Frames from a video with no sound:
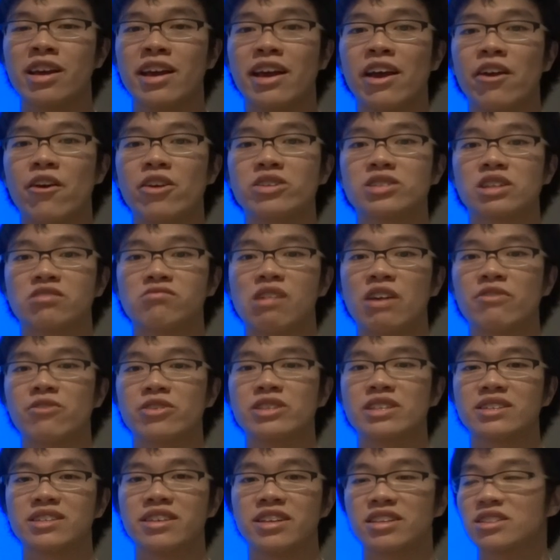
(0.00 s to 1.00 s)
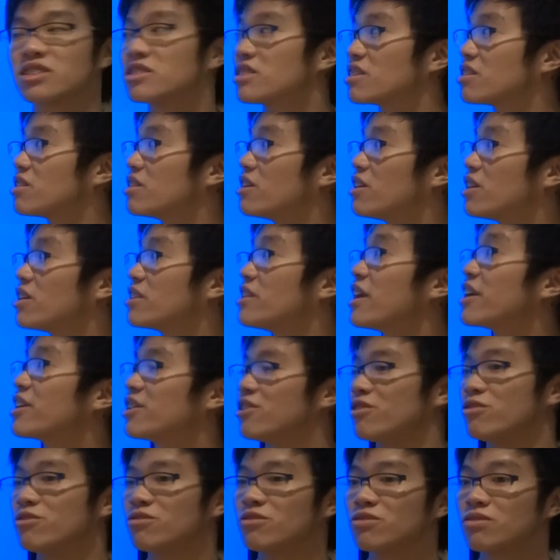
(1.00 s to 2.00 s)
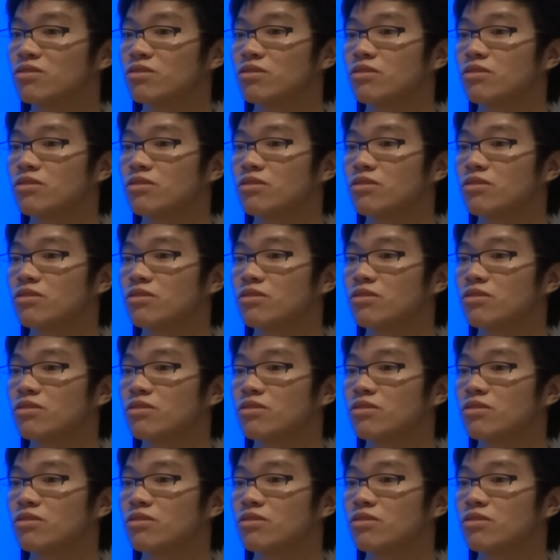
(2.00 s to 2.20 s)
Here is the reference list. Thank you.